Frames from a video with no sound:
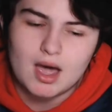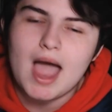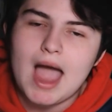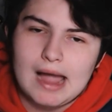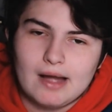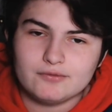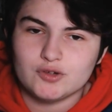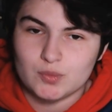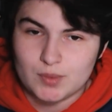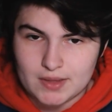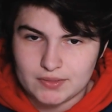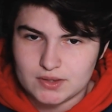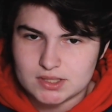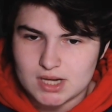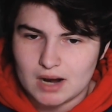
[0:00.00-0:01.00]
After we
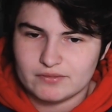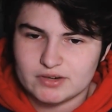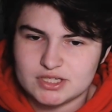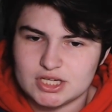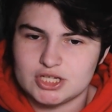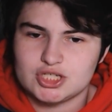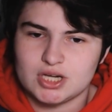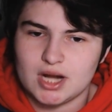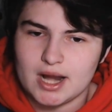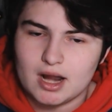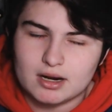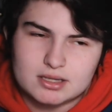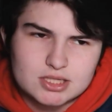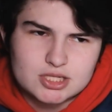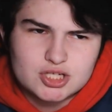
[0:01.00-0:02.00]
had this conversation, I
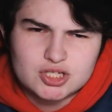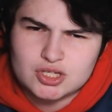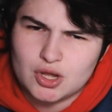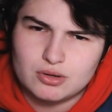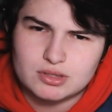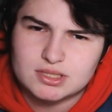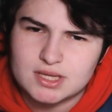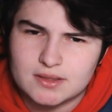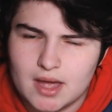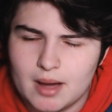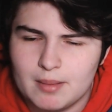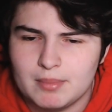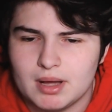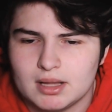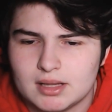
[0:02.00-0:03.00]
honestly just ghosted
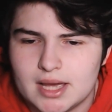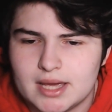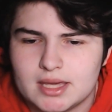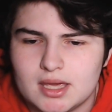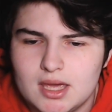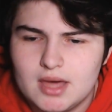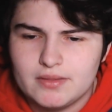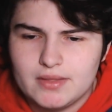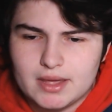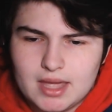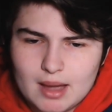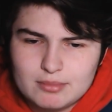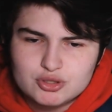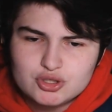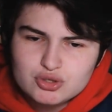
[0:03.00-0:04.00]
them. Like, they
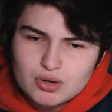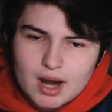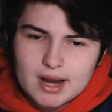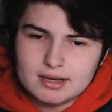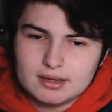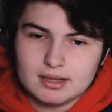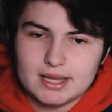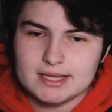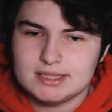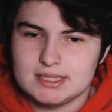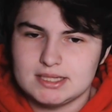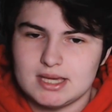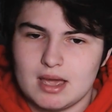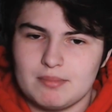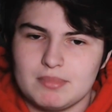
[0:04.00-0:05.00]
kept trying to like
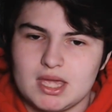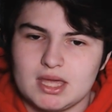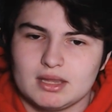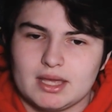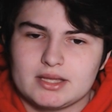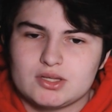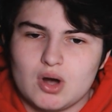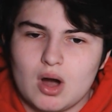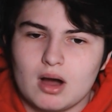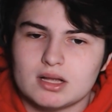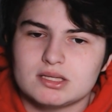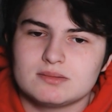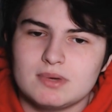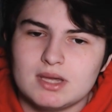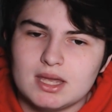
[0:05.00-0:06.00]
DM me and like talk
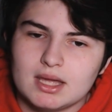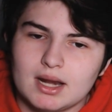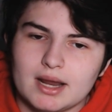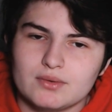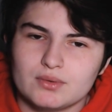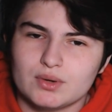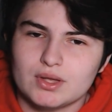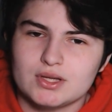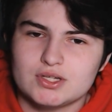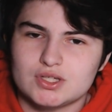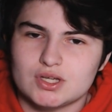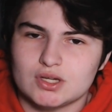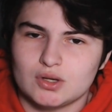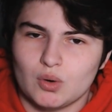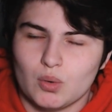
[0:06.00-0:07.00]
to me, and I really just
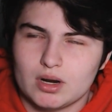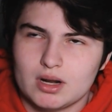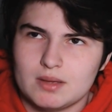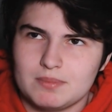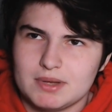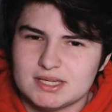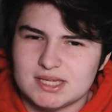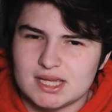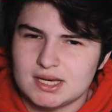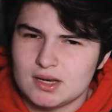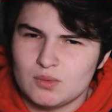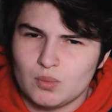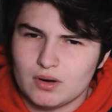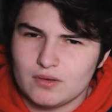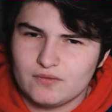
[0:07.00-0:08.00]
ignored it because I
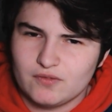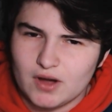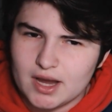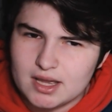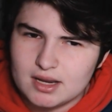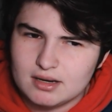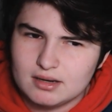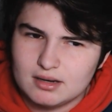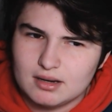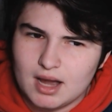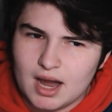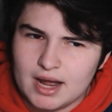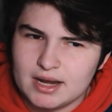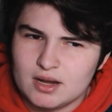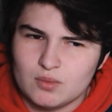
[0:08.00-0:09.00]
didn't want to fight.
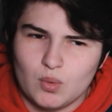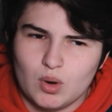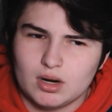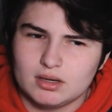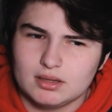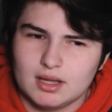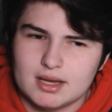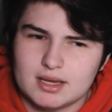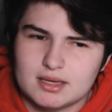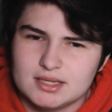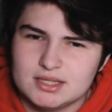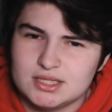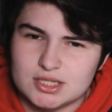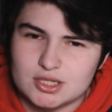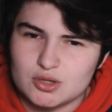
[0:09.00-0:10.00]
I didn't want to like
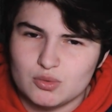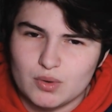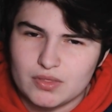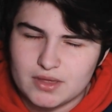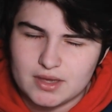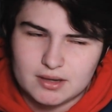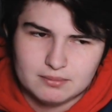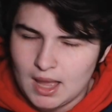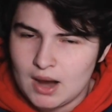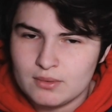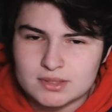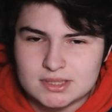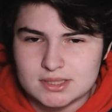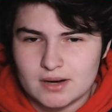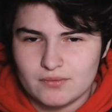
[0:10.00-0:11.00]
deal with it. I
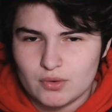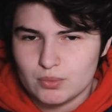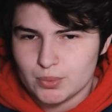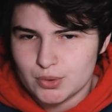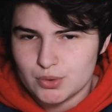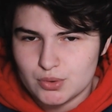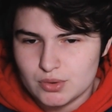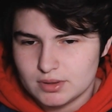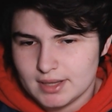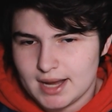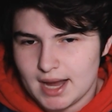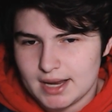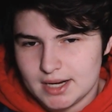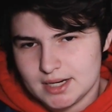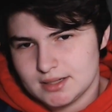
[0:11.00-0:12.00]
wasn't ever rude, like
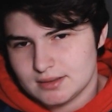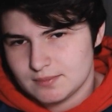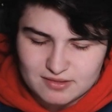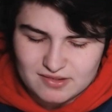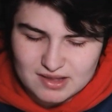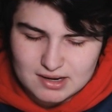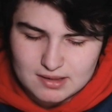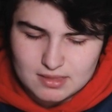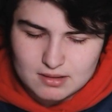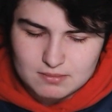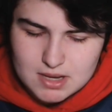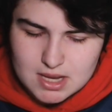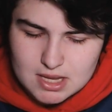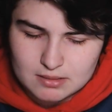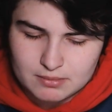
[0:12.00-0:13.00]
I didn't say anything
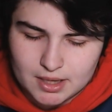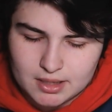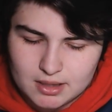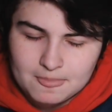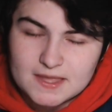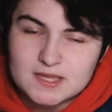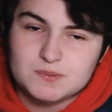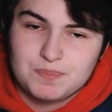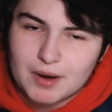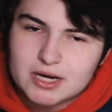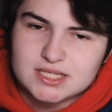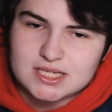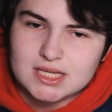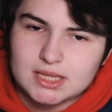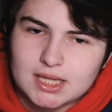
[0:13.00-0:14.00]
mean, but this
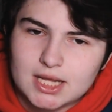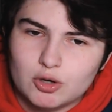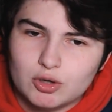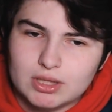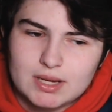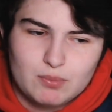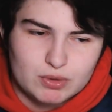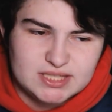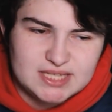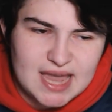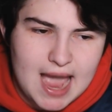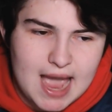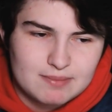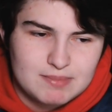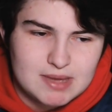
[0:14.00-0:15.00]
person literally would
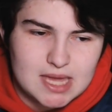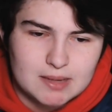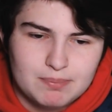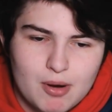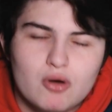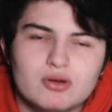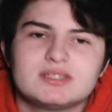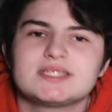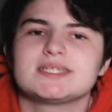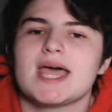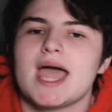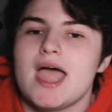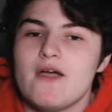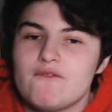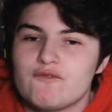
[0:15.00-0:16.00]
tag me in posts
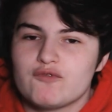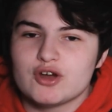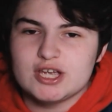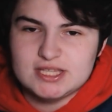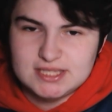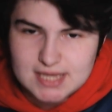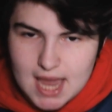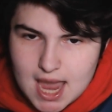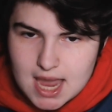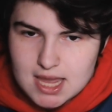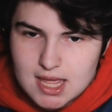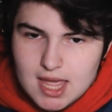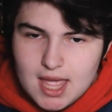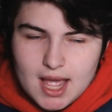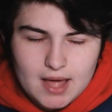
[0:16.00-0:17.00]
every day
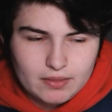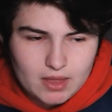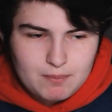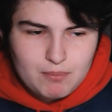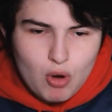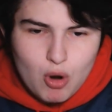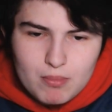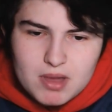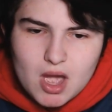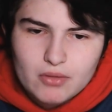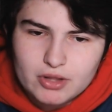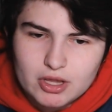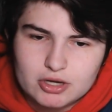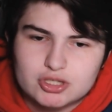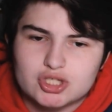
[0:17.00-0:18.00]
and like put me on
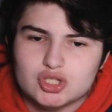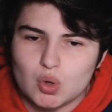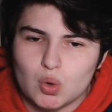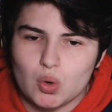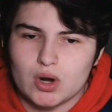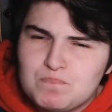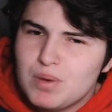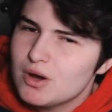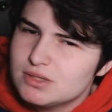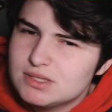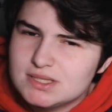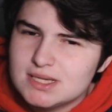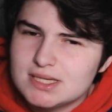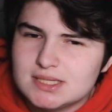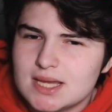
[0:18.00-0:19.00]
their story, post
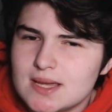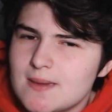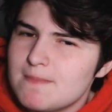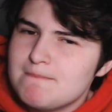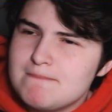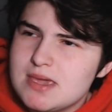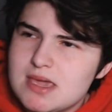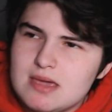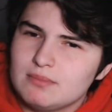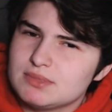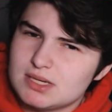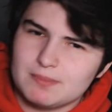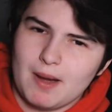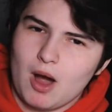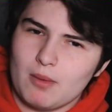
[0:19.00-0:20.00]
these like memes
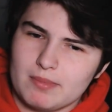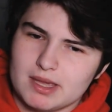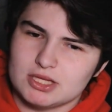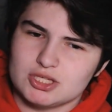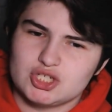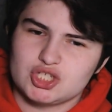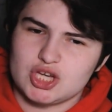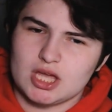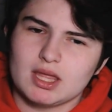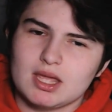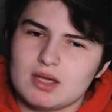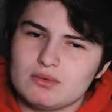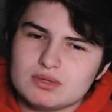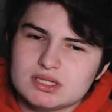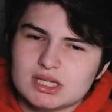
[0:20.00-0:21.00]
about me and shit. Like
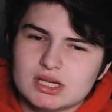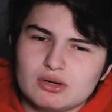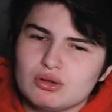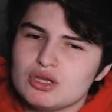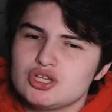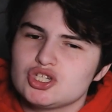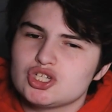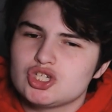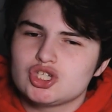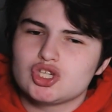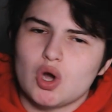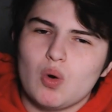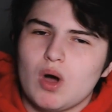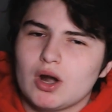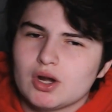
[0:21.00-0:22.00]
it was literally just
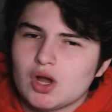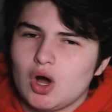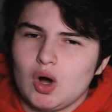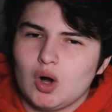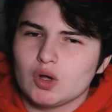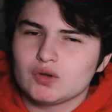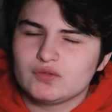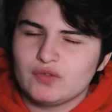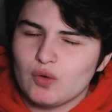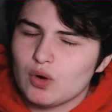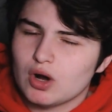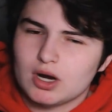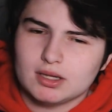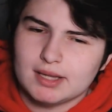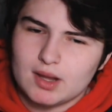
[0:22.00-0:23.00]
so uncalled
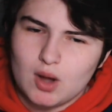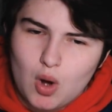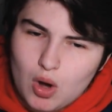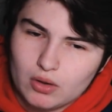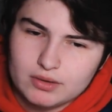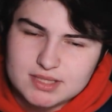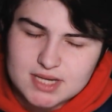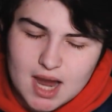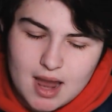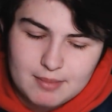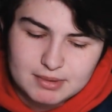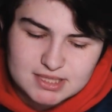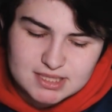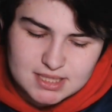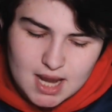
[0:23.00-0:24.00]
for, like all the time.
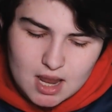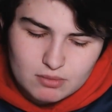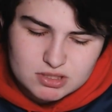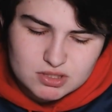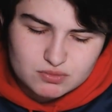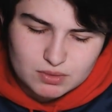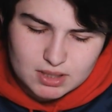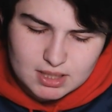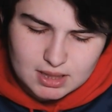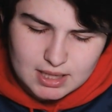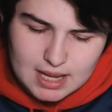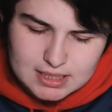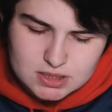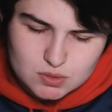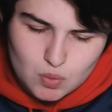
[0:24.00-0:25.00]
And today was really the
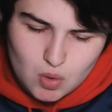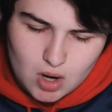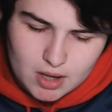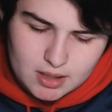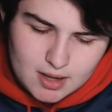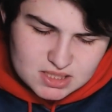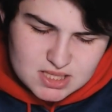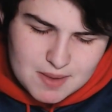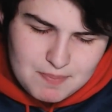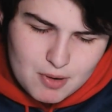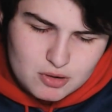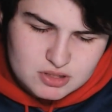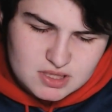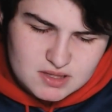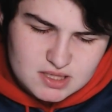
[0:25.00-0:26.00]
last one. They
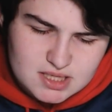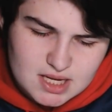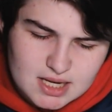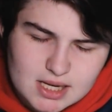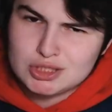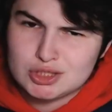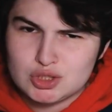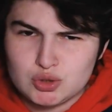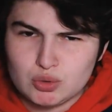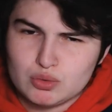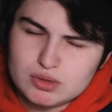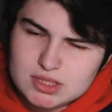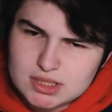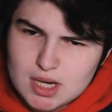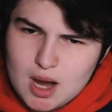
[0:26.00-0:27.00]
posted this like true
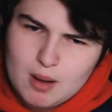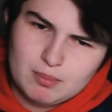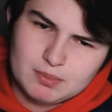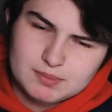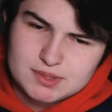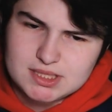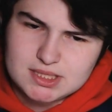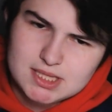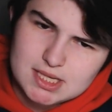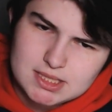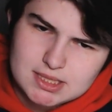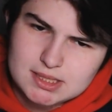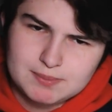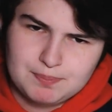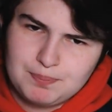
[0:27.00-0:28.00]
scum
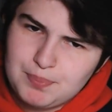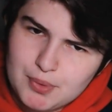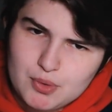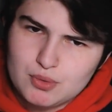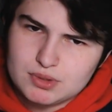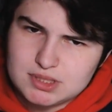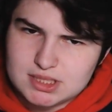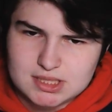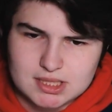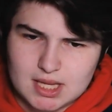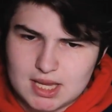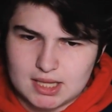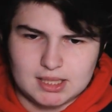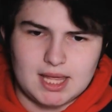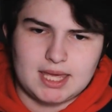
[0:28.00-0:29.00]
cis boots
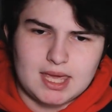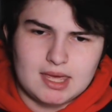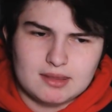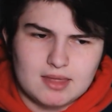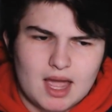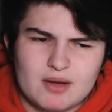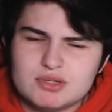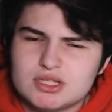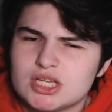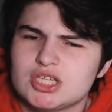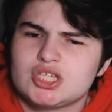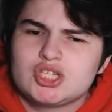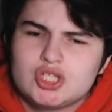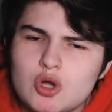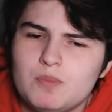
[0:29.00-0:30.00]
like licking thing. It was the
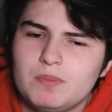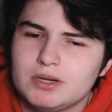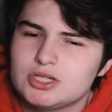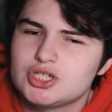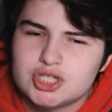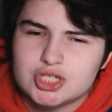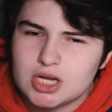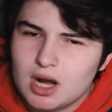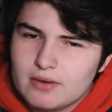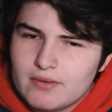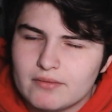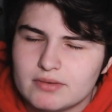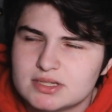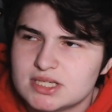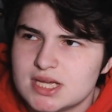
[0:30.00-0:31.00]
stupidest shit I've
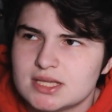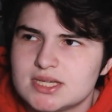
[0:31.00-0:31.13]
ever seen.